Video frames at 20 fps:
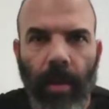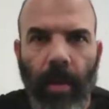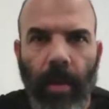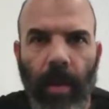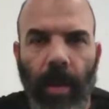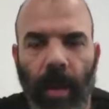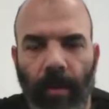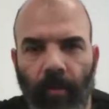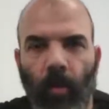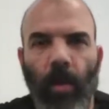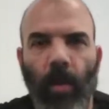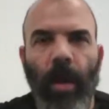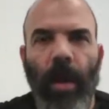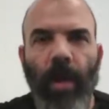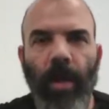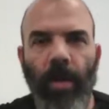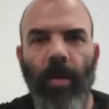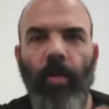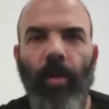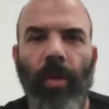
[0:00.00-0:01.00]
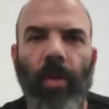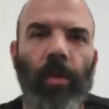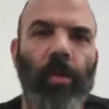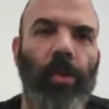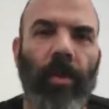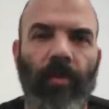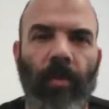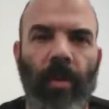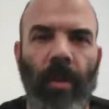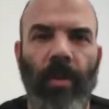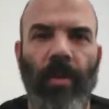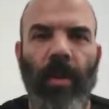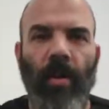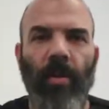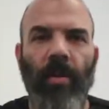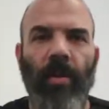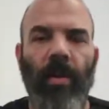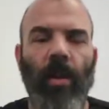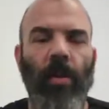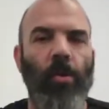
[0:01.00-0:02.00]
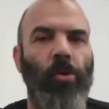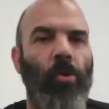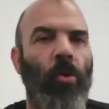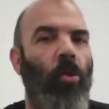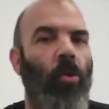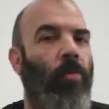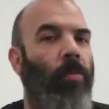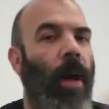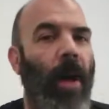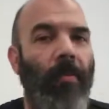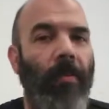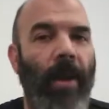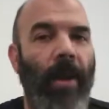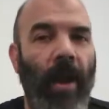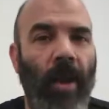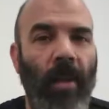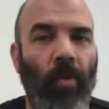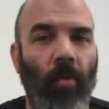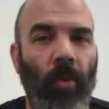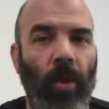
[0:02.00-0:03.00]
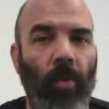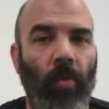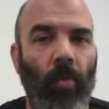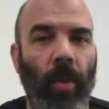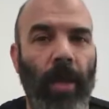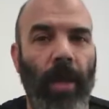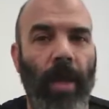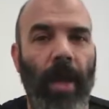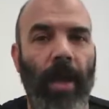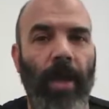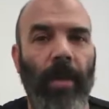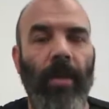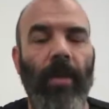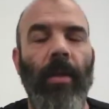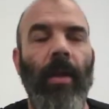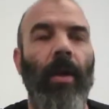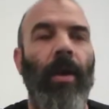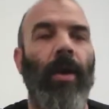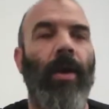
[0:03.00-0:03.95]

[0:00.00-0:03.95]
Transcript: Hey everyone, how you doing? It's Steven Ontario Telescope. Happy Halloween weekend.